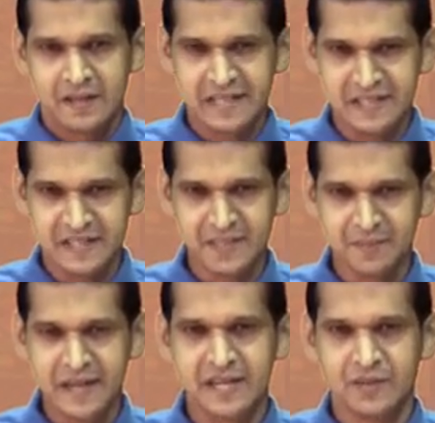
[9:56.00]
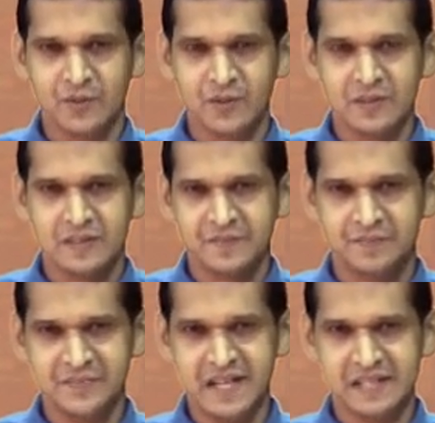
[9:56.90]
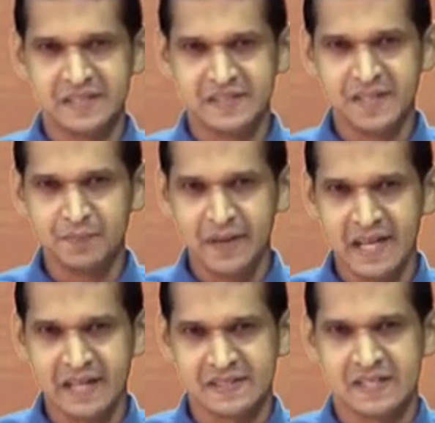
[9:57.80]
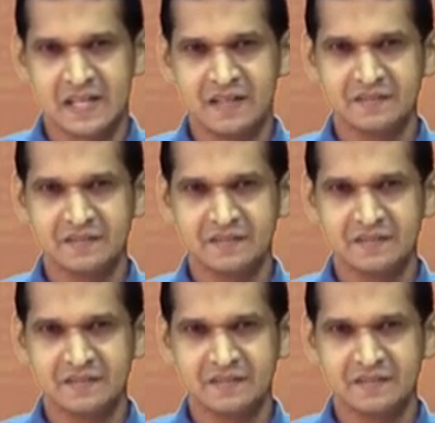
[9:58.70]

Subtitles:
in the main hall. That is the place.